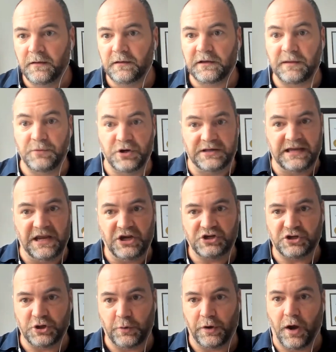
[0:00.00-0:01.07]

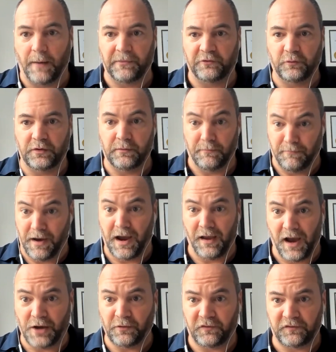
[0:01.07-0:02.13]
communication going on between my
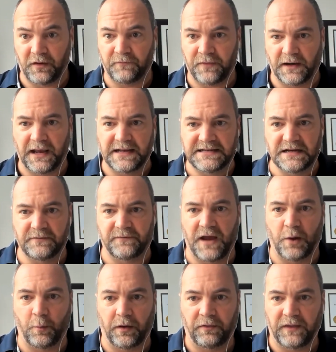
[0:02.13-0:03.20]
higher self that I identify
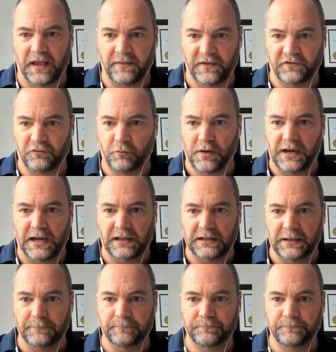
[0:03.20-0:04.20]
with and this gray alien.